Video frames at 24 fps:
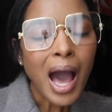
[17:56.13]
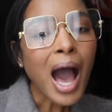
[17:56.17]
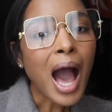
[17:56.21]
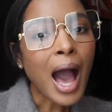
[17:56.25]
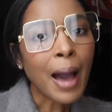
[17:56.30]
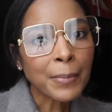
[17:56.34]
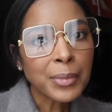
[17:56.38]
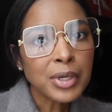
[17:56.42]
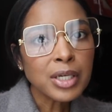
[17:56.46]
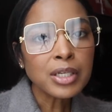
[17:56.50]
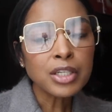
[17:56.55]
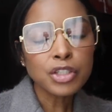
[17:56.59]

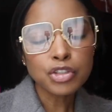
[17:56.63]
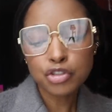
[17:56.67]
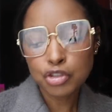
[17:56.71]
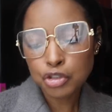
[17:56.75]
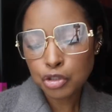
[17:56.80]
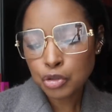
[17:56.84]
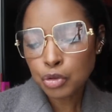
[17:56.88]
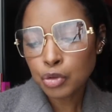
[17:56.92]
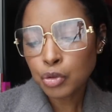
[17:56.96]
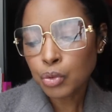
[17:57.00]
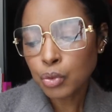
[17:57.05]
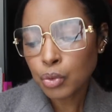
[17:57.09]
I'm gonna
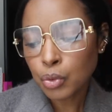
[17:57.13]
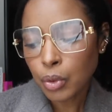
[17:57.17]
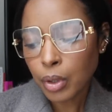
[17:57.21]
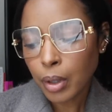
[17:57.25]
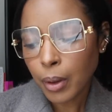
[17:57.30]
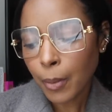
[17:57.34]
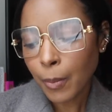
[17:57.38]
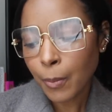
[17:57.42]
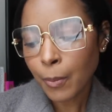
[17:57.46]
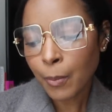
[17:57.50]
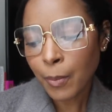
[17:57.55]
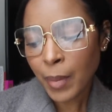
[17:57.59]
do
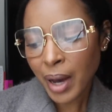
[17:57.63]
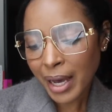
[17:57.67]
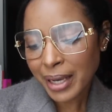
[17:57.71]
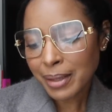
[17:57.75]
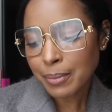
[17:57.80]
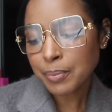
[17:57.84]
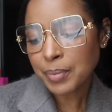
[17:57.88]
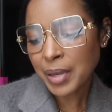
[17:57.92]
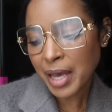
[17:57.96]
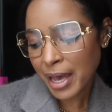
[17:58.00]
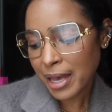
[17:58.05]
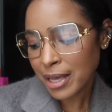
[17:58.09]
my
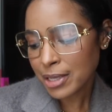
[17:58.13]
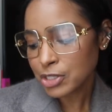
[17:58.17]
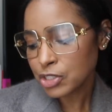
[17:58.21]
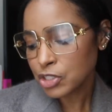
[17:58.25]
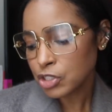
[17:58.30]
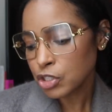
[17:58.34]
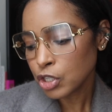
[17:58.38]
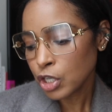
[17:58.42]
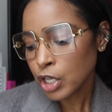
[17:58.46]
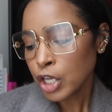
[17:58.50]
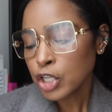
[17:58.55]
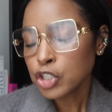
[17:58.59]

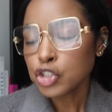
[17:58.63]
best